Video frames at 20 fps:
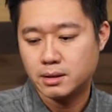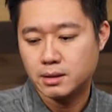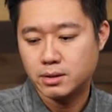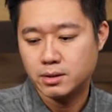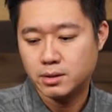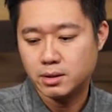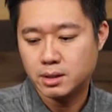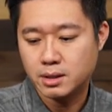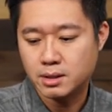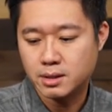
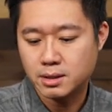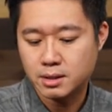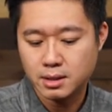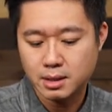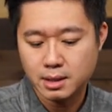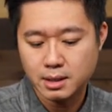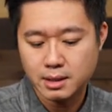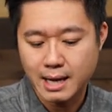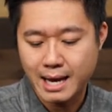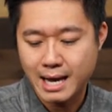So you can
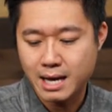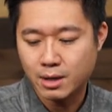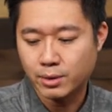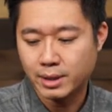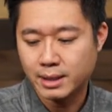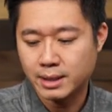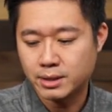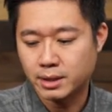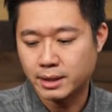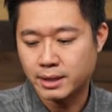see
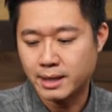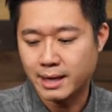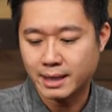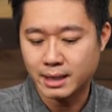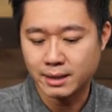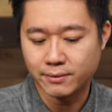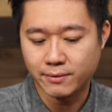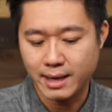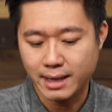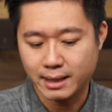now it is on
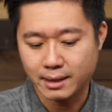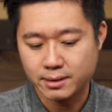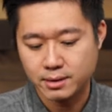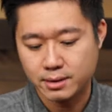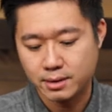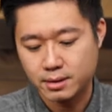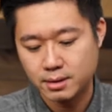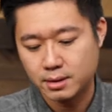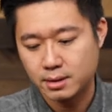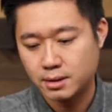negative
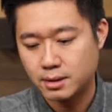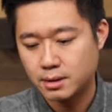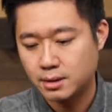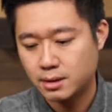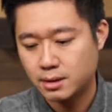X.